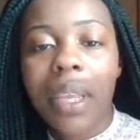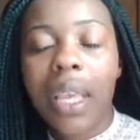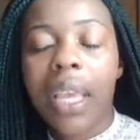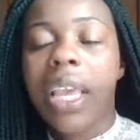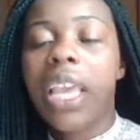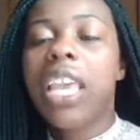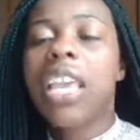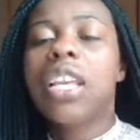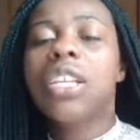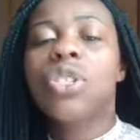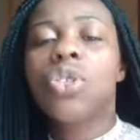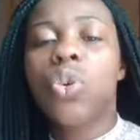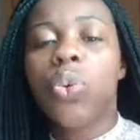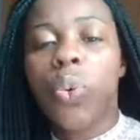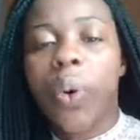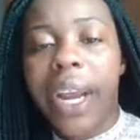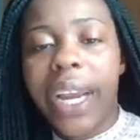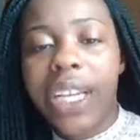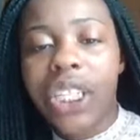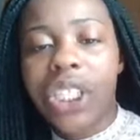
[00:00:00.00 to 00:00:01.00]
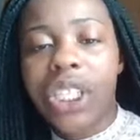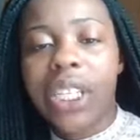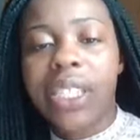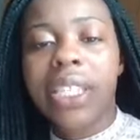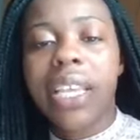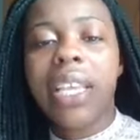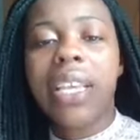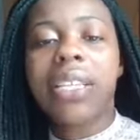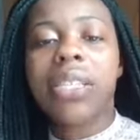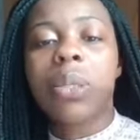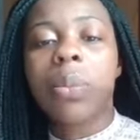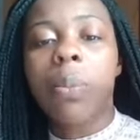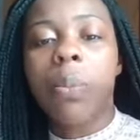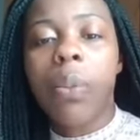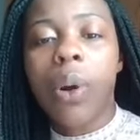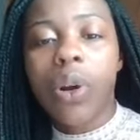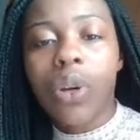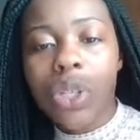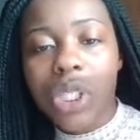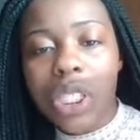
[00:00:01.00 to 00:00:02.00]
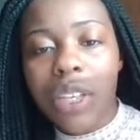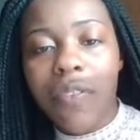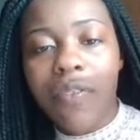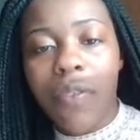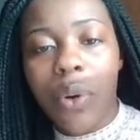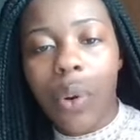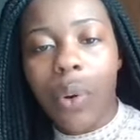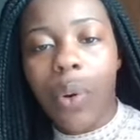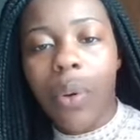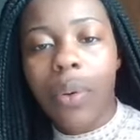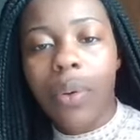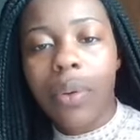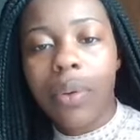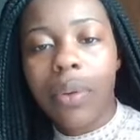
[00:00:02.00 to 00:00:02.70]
He is gracious. He is merciful.